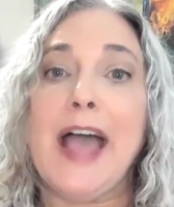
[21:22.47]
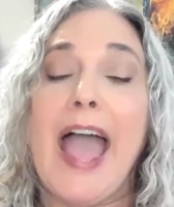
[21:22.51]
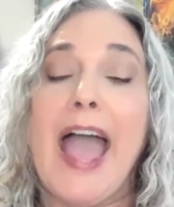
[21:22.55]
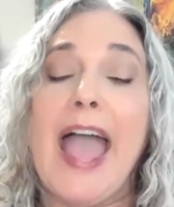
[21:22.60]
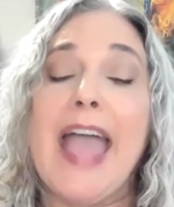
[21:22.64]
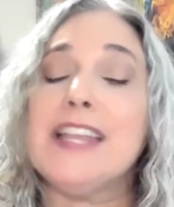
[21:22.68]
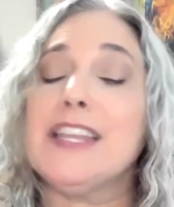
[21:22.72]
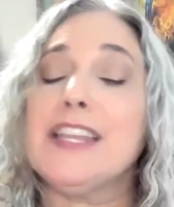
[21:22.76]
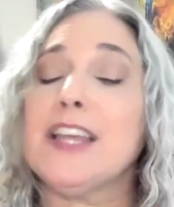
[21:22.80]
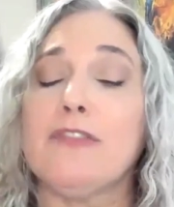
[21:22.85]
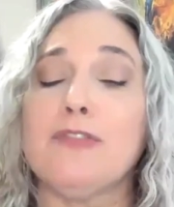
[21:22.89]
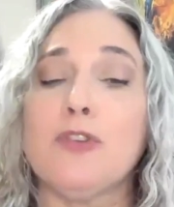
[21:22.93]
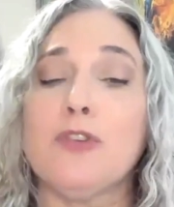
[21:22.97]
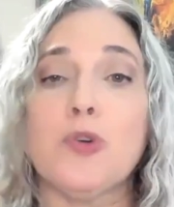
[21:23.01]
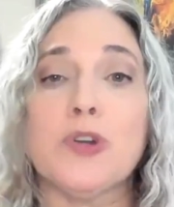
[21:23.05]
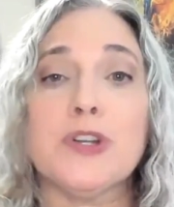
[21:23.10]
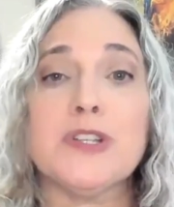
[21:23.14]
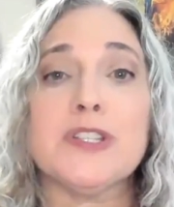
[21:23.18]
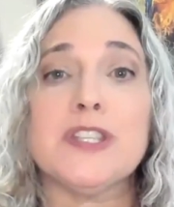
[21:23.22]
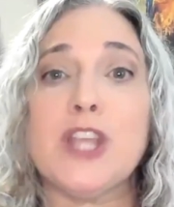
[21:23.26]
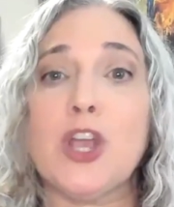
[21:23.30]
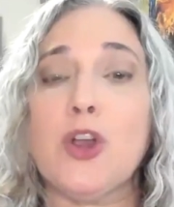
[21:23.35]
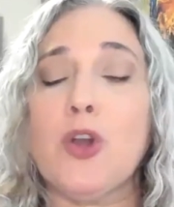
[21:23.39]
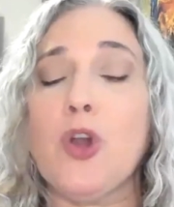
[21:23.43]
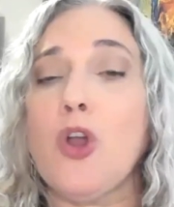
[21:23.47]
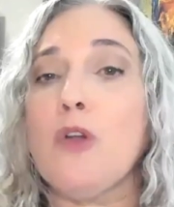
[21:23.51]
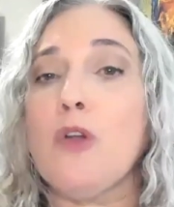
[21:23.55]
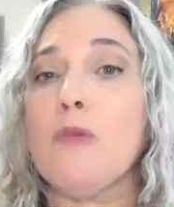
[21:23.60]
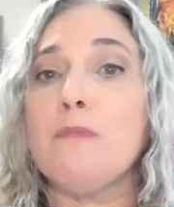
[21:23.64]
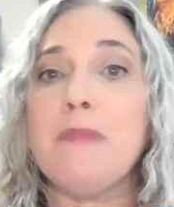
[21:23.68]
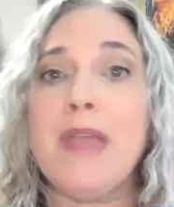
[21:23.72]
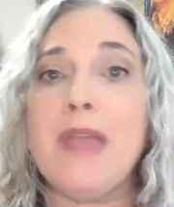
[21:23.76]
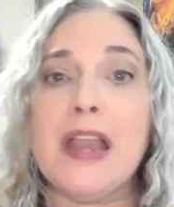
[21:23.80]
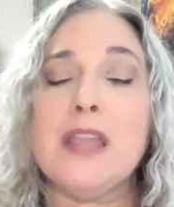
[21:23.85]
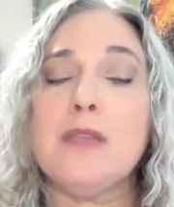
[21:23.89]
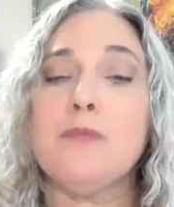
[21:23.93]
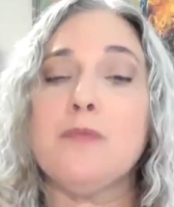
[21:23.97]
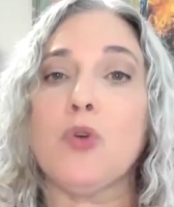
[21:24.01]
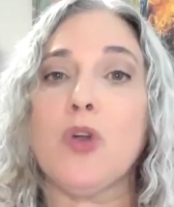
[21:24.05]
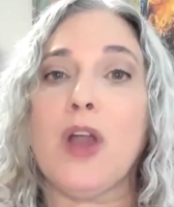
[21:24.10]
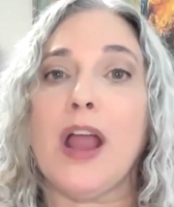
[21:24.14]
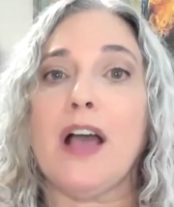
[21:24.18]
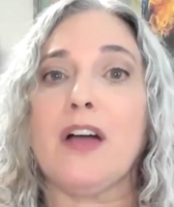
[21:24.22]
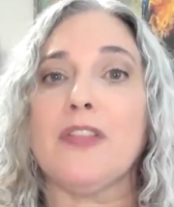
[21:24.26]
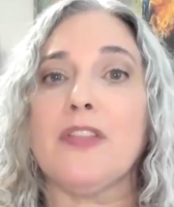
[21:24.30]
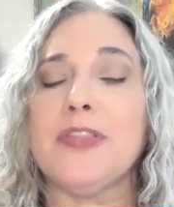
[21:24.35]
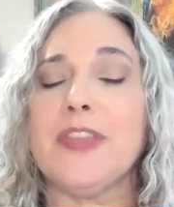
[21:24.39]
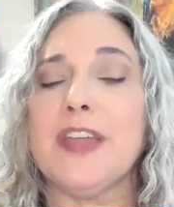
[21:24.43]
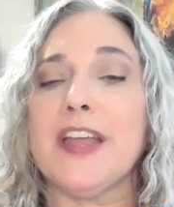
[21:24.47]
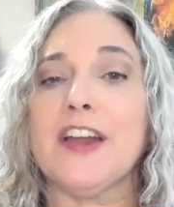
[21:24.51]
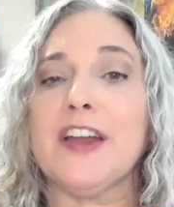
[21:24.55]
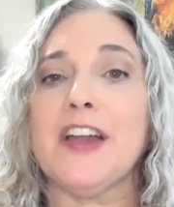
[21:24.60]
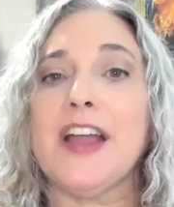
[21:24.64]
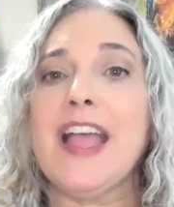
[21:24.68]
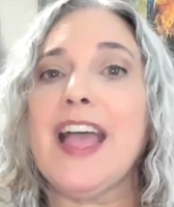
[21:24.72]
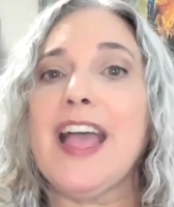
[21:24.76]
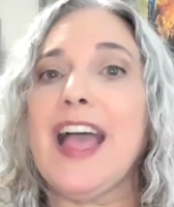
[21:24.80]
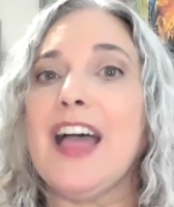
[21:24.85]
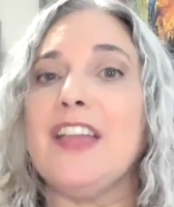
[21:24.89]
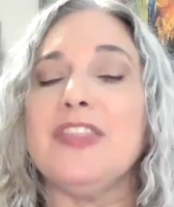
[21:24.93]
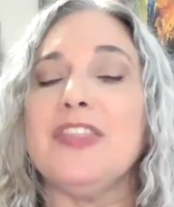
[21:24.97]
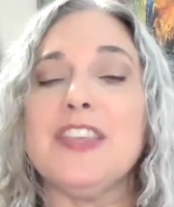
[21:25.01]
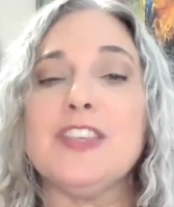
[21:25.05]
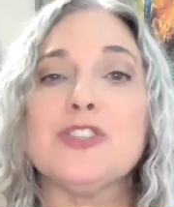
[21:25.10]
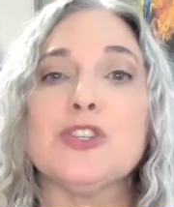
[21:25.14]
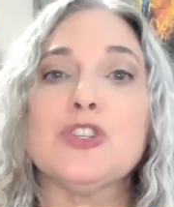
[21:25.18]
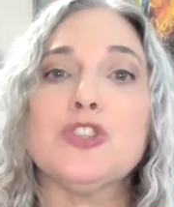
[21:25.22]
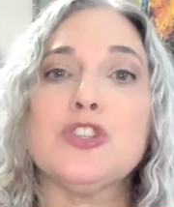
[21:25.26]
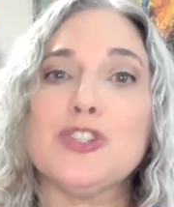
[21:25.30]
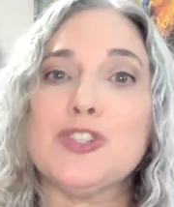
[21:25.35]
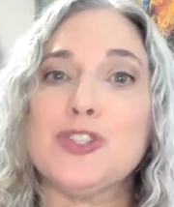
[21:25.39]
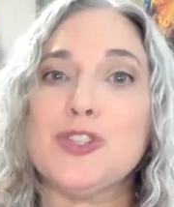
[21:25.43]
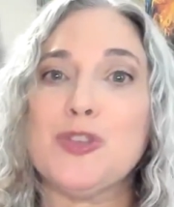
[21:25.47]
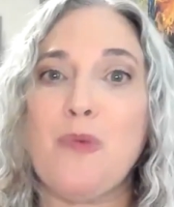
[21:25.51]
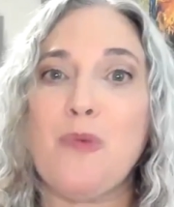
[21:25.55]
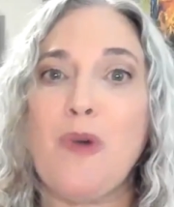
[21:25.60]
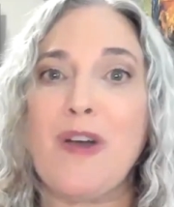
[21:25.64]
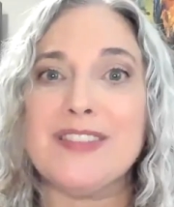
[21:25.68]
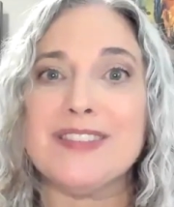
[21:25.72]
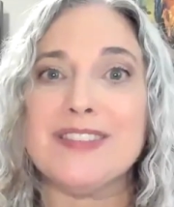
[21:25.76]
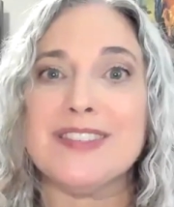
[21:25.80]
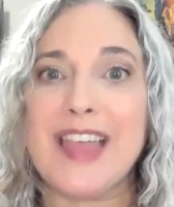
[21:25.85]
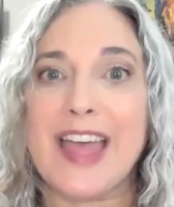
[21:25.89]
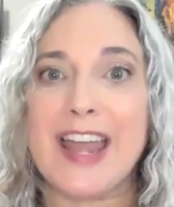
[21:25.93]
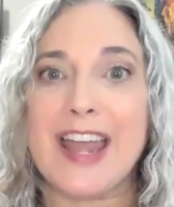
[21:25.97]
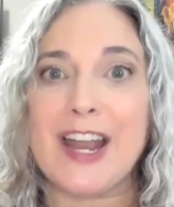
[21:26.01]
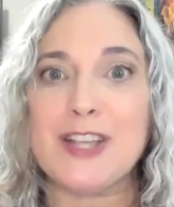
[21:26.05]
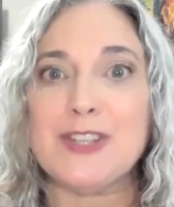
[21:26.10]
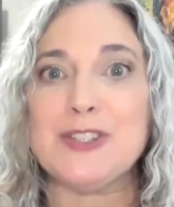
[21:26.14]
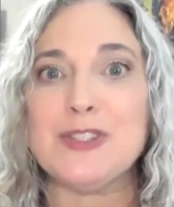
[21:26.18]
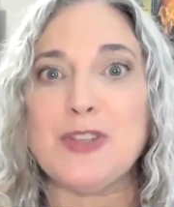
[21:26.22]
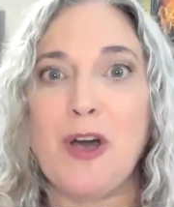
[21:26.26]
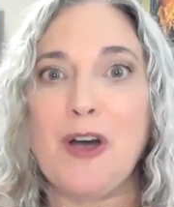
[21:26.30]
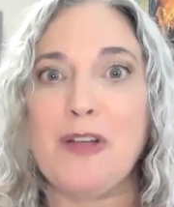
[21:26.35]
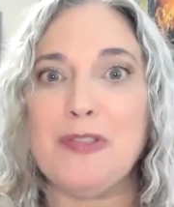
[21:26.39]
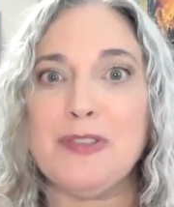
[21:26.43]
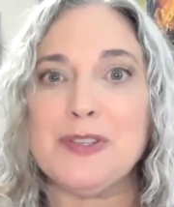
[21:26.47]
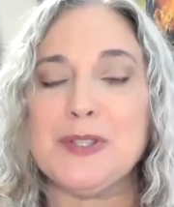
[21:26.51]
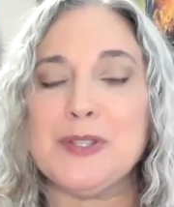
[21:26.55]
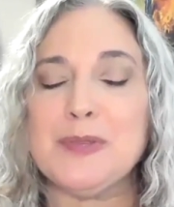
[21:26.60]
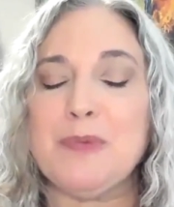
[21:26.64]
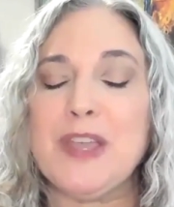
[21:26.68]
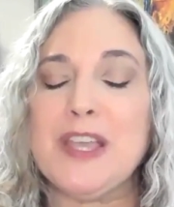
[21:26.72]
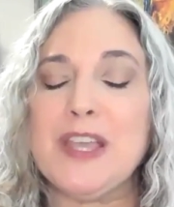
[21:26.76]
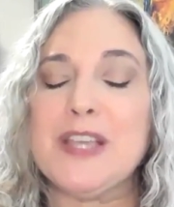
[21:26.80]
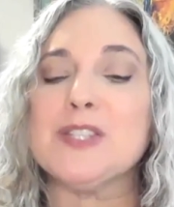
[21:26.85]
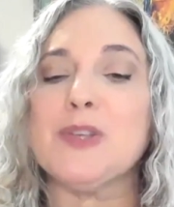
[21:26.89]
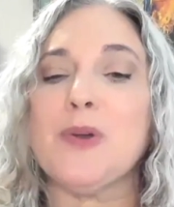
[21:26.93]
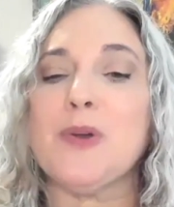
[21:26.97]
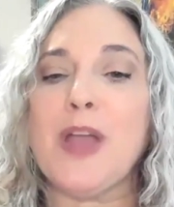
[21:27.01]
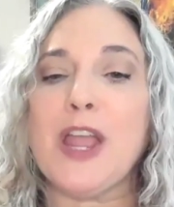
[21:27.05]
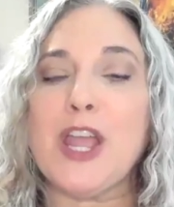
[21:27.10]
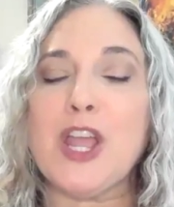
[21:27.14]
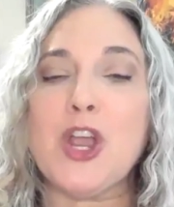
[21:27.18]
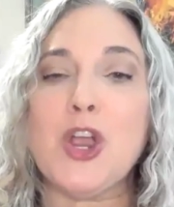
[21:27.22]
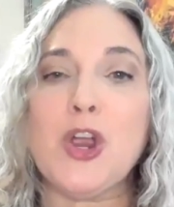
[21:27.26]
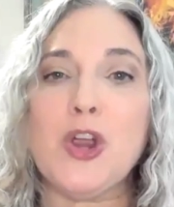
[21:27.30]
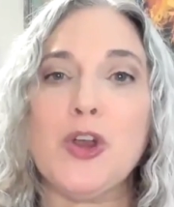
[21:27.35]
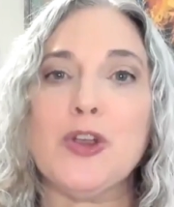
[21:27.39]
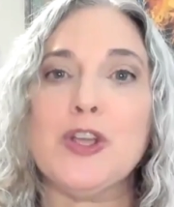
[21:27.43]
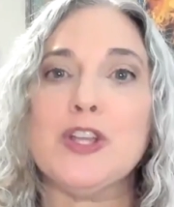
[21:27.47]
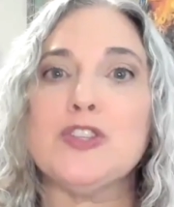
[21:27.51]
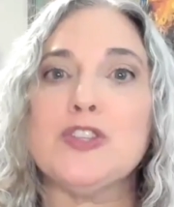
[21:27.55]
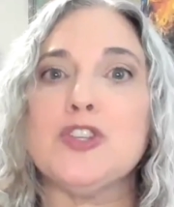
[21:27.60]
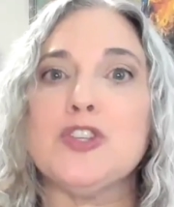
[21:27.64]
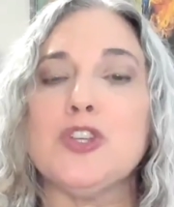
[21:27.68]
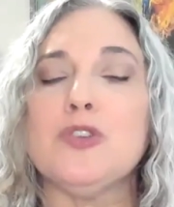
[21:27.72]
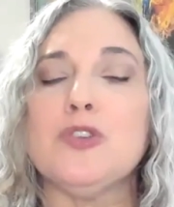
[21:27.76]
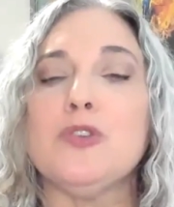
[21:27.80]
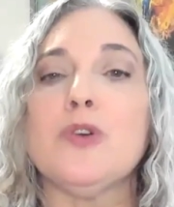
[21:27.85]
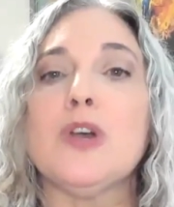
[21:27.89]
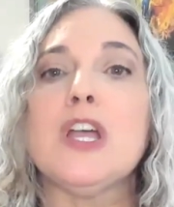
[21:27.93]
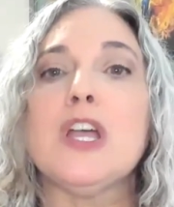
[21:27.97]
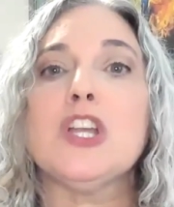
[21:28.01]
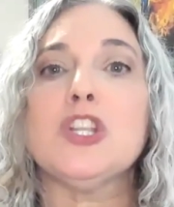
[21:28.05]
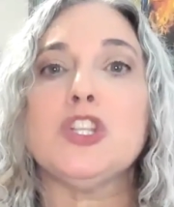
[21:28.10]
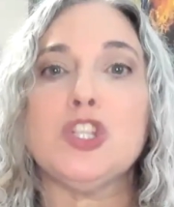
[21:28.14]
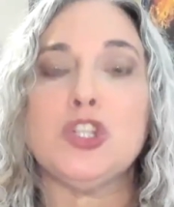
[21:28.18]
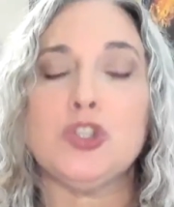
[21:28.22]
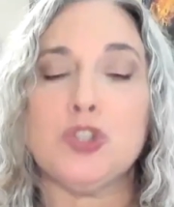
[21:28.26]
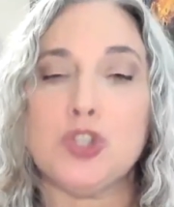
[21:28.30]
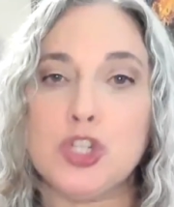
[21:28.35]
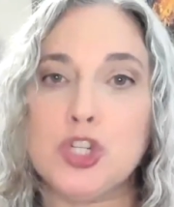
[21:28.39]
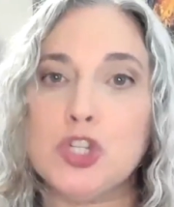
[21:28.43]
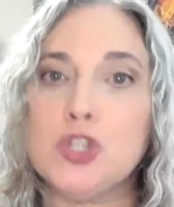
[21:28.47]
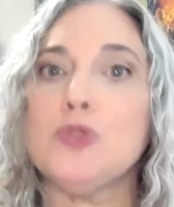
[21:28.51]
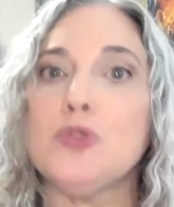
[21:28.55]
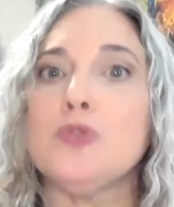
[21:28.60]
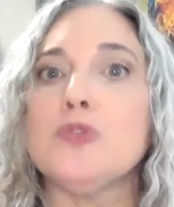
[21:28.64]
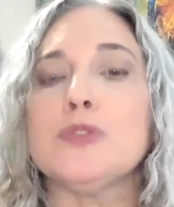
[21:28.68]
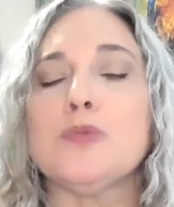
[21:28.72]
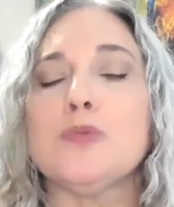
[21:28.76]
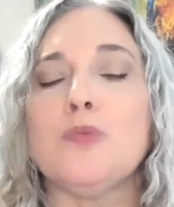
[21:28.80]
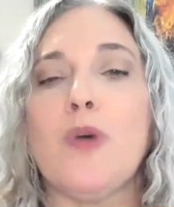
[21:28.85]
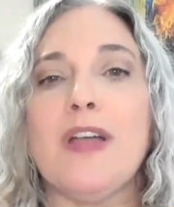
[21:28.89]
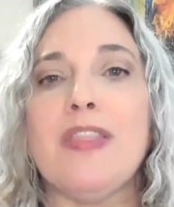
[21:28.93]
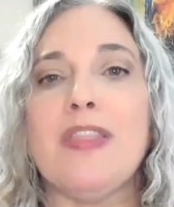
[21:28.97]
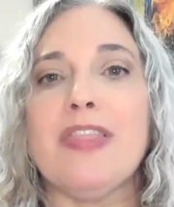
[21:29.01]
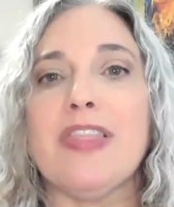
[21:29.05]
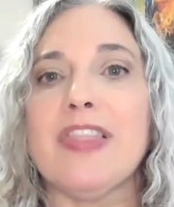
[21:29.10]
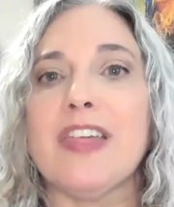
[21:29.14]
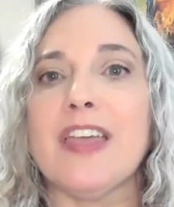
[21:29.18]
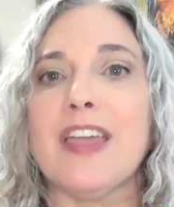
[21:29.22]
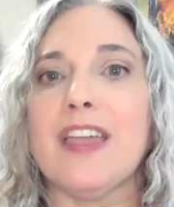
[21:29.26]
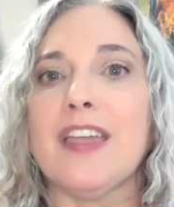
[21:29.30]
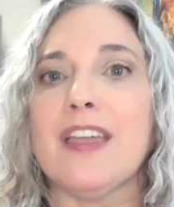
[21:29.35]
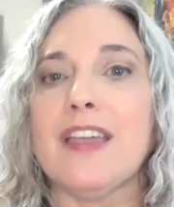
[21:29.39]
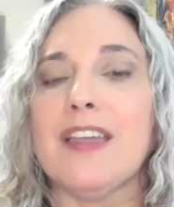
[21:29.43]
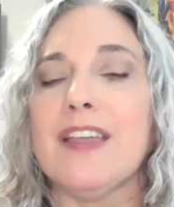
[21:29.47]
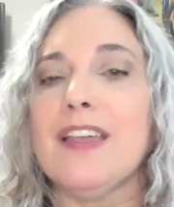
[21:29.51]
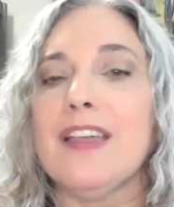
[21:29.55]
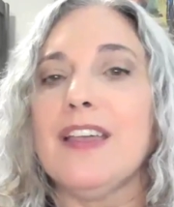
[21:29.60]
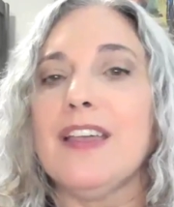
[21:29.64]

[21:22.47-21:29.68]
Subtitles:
And of course, there are many more out there, and these are just the ones that I saw this week. So I encourage you to choose one thing,